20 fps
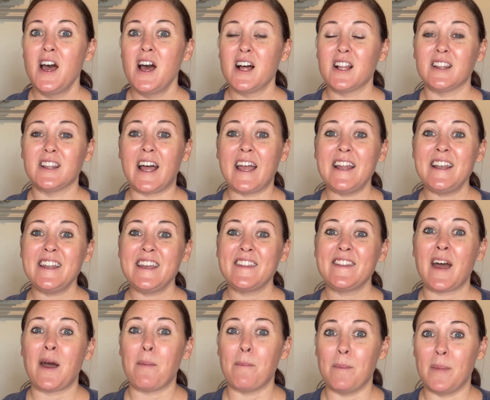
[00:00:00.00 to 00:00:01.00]
Lightening
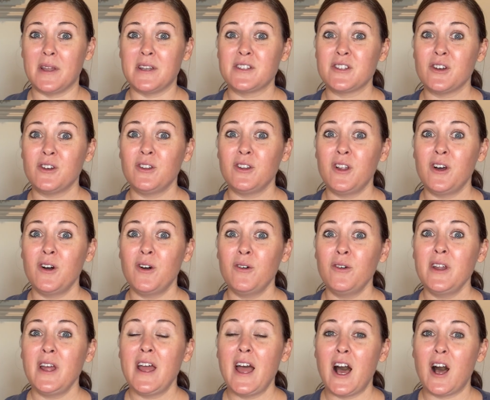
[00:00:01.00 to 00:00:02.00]
that mental load
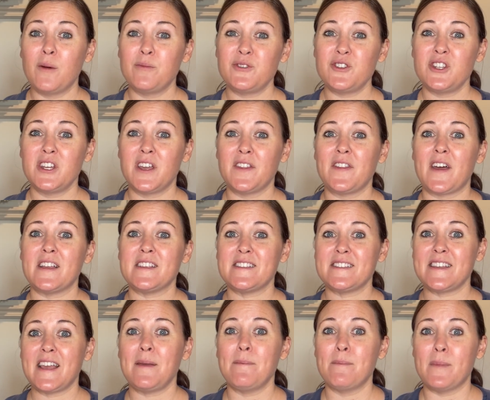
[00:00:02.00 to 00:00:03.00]
helps you to get that
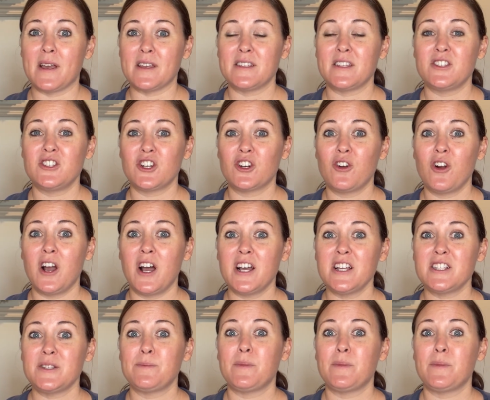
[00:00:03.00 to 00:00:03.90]
same message across,